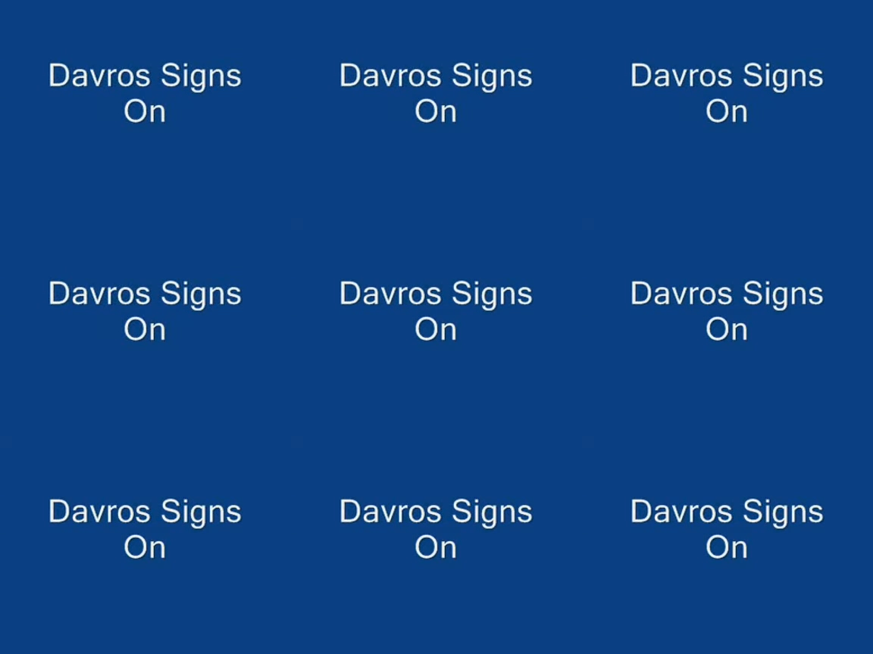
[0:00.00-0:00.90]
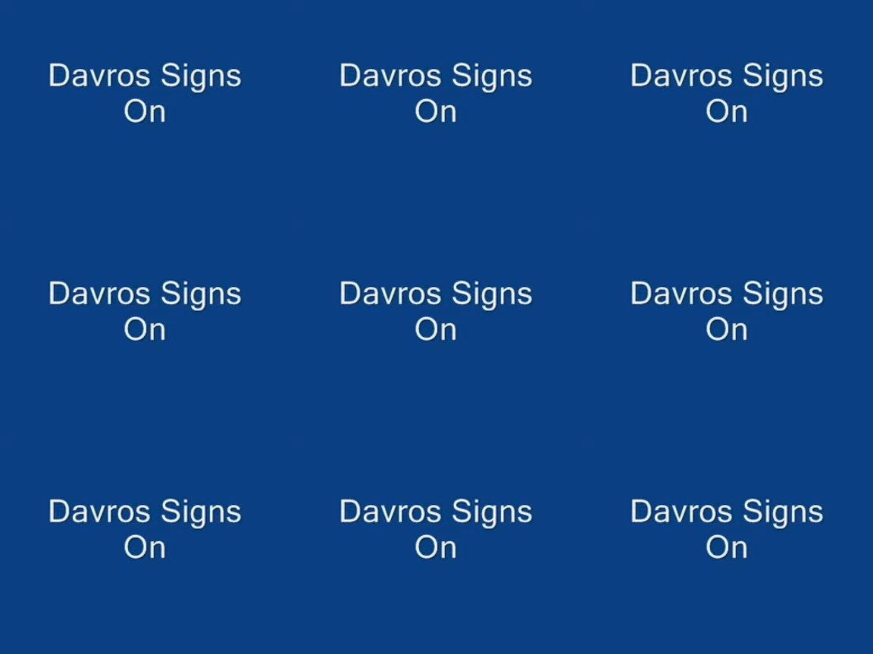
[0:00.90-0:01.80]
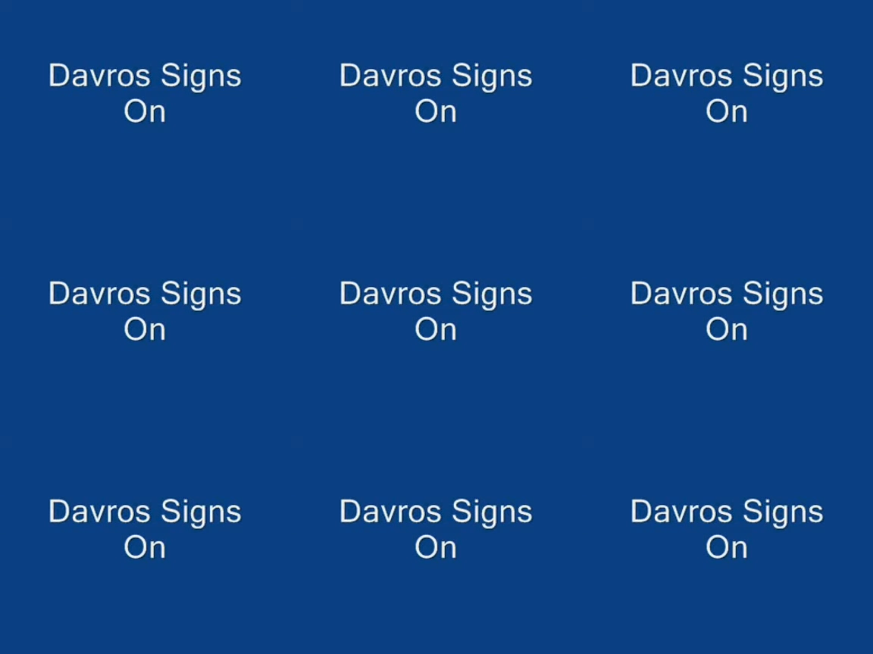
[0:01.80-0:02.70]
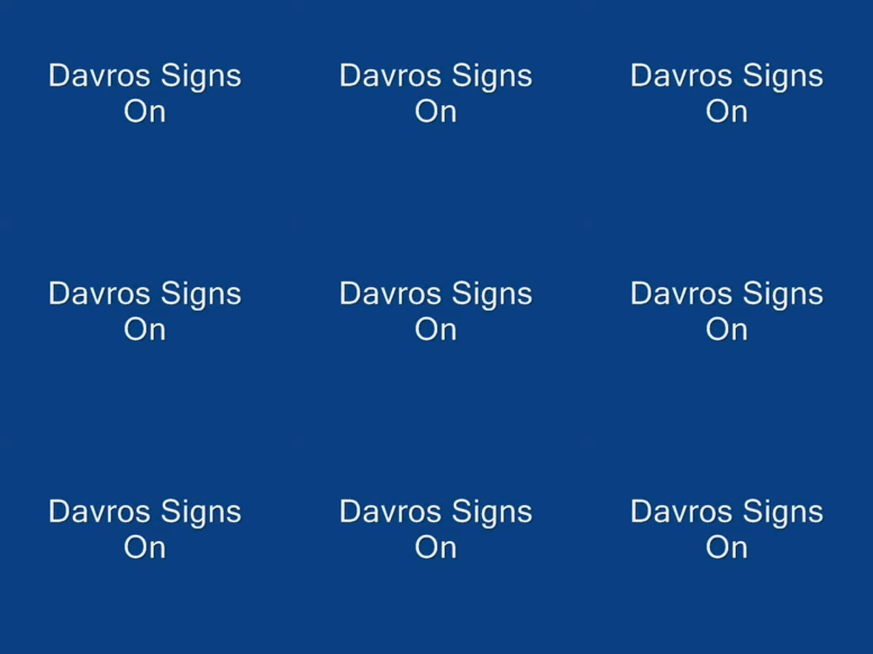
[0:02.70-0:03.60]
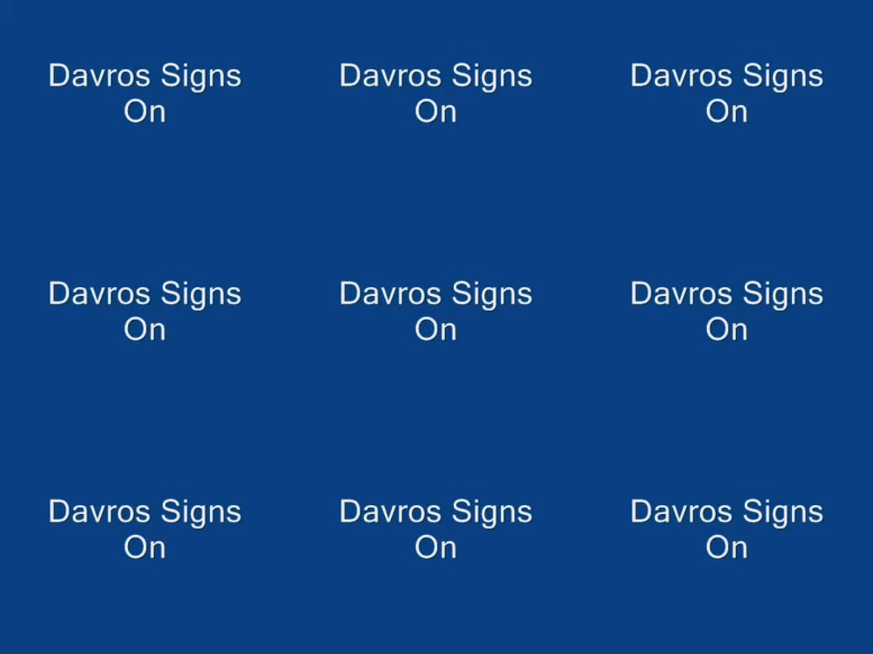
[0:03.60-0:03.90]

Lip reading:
(no speaker visible)